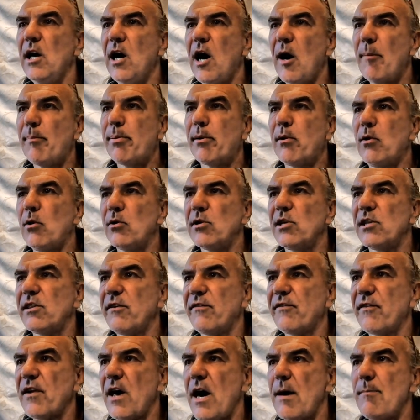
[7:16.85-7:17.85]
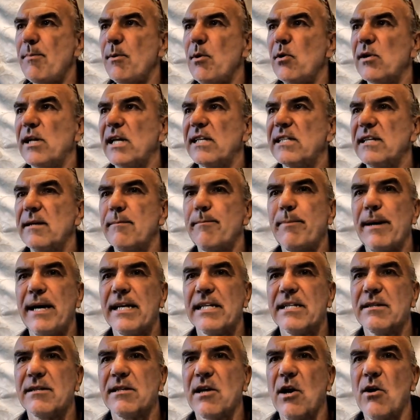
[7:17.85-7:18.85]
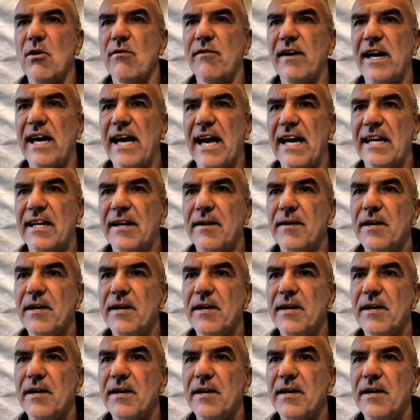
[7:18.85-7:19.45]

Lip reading: applauded the flyboard as it passed overhead.